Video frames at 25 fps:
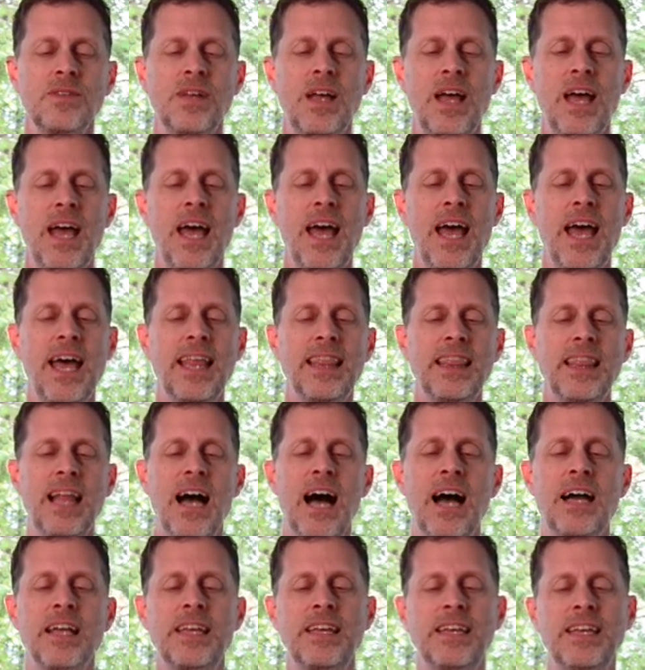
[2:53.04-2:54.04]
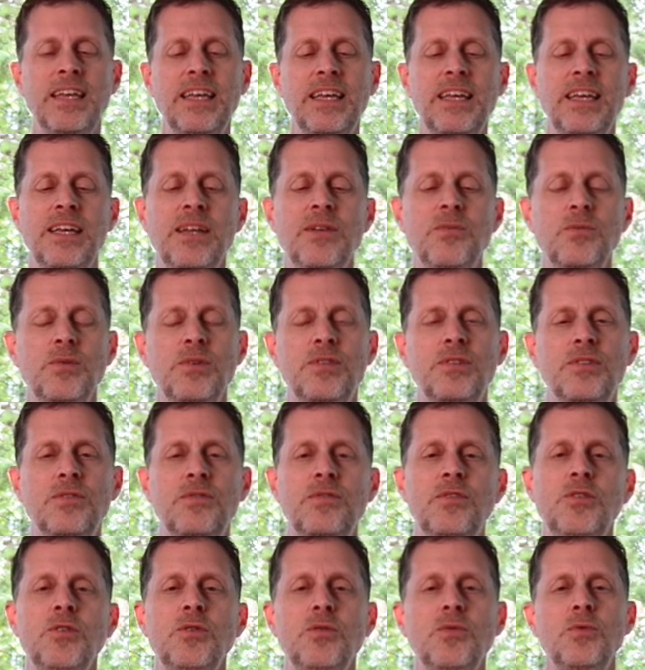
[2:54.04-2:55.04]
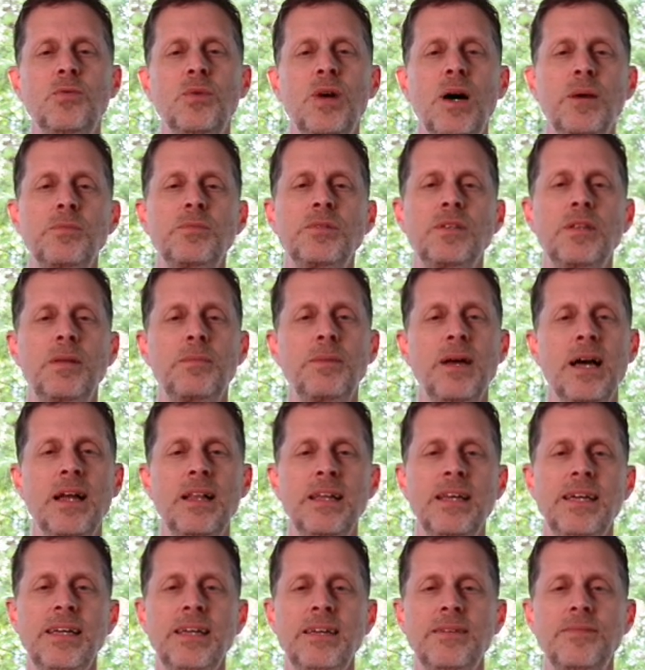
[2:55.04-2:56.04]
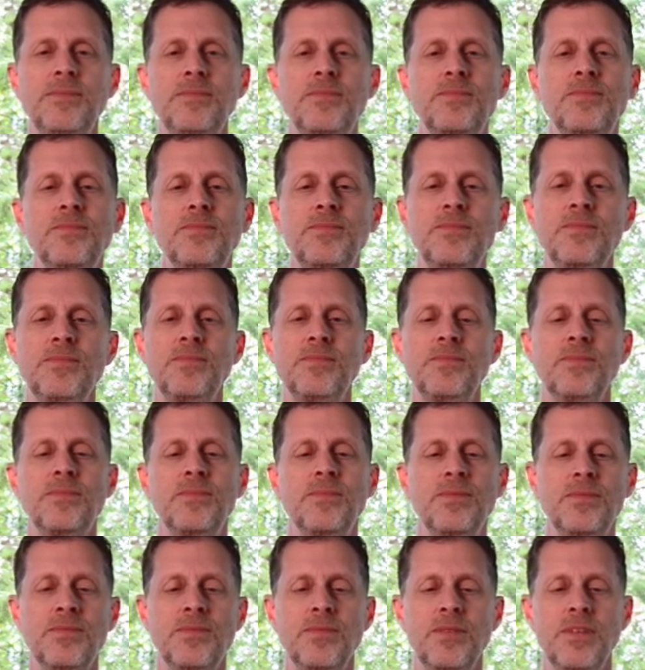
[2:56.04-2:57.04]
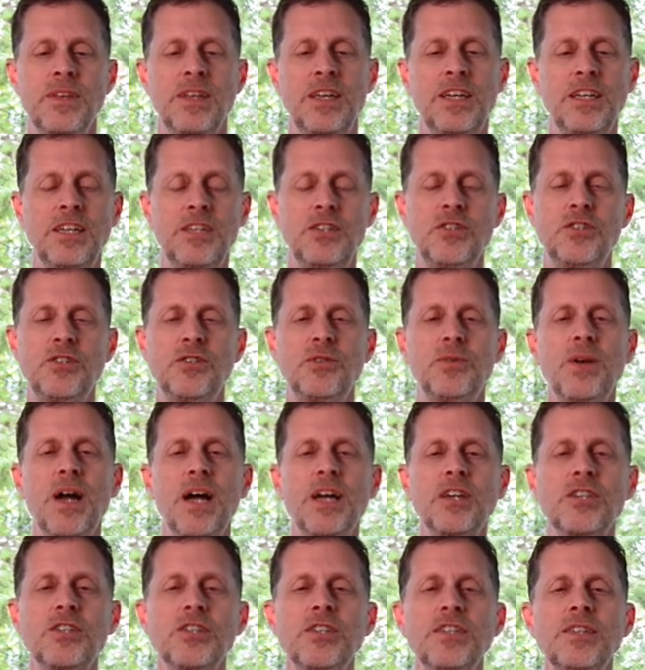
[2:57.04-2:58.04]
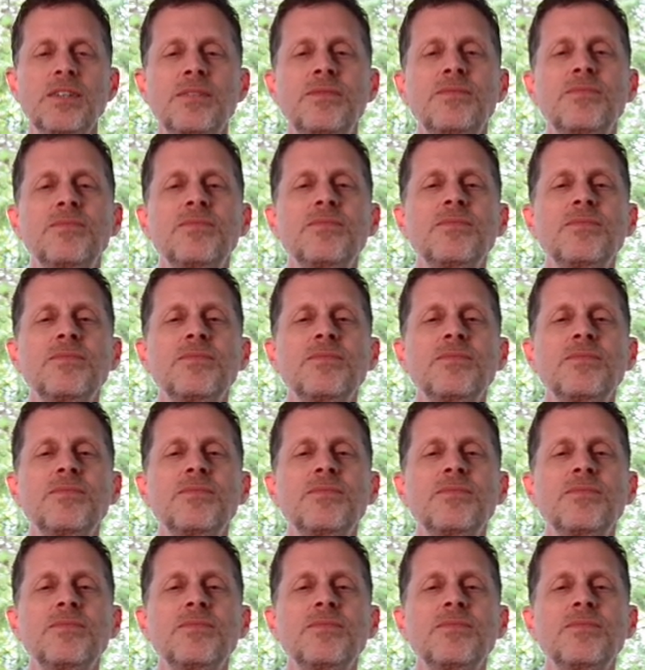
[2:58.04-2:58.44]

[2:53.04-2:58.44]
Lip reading: and lock it in with a few rubs of the belly in each direction.